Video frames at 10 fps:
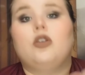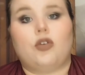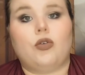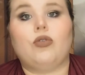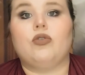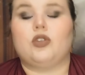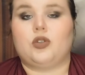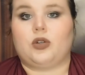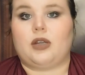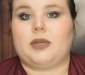go through the
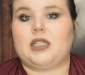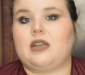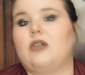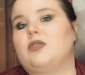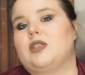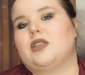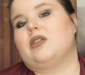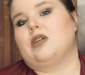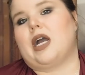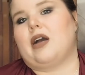story myself, and
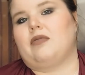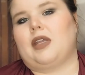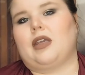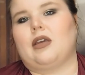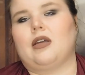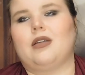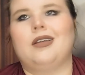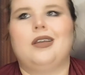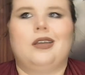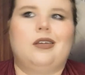still have like a
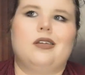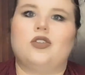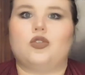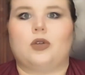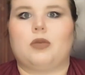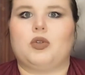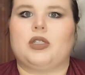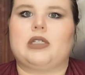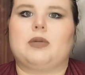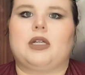enjoyable
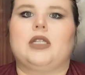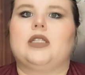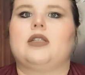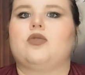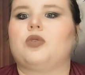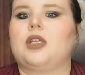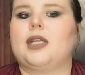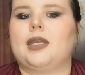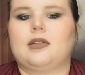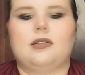experience is really
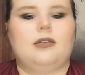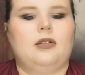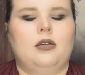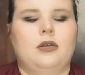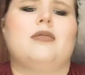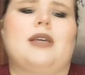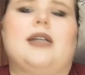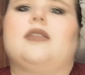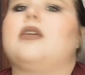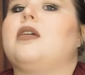nice.
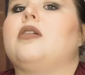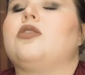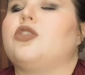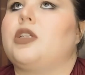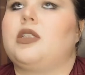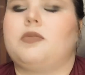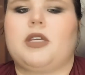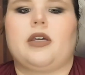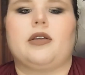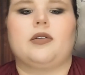Last thing, just
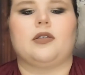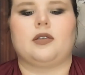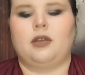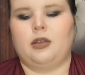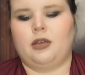because